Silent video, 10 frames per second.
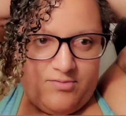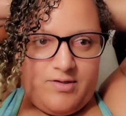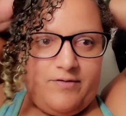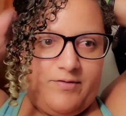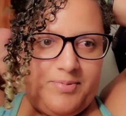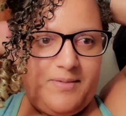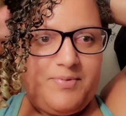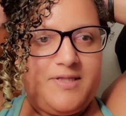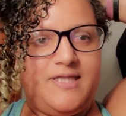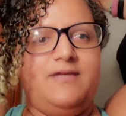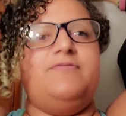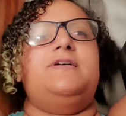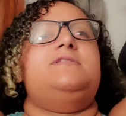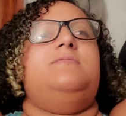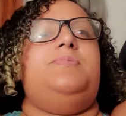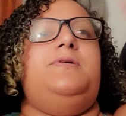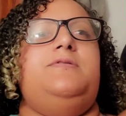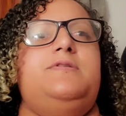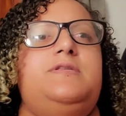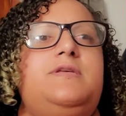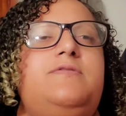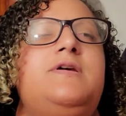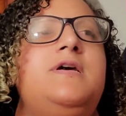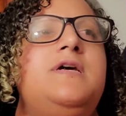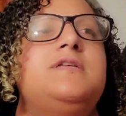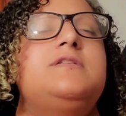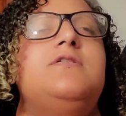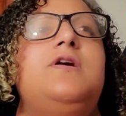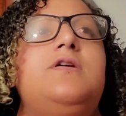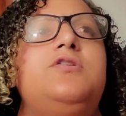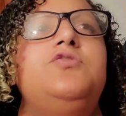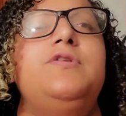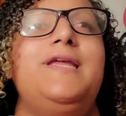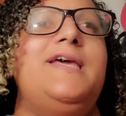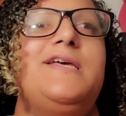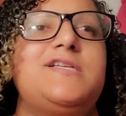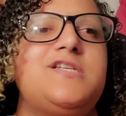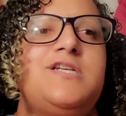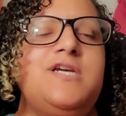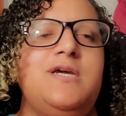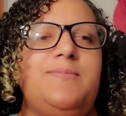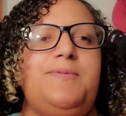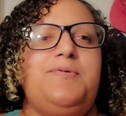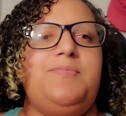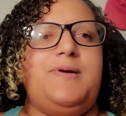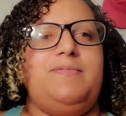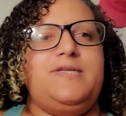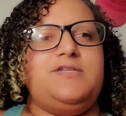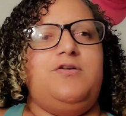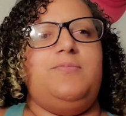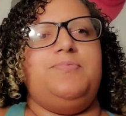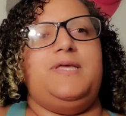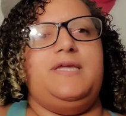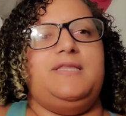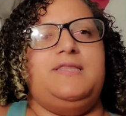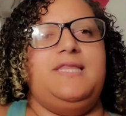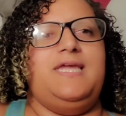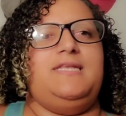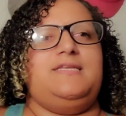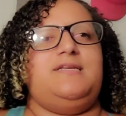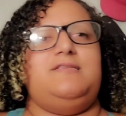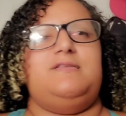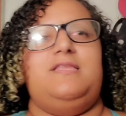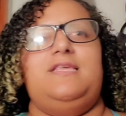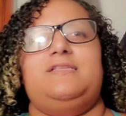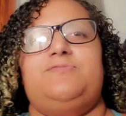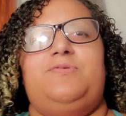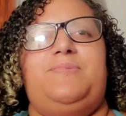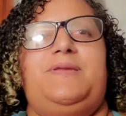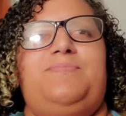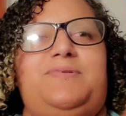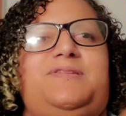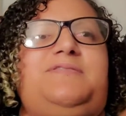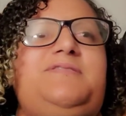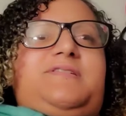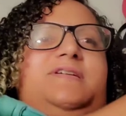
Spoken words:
Whenever people leave, I suppose. So, noon-ish. People will probably show up, like, late, because that's what people do.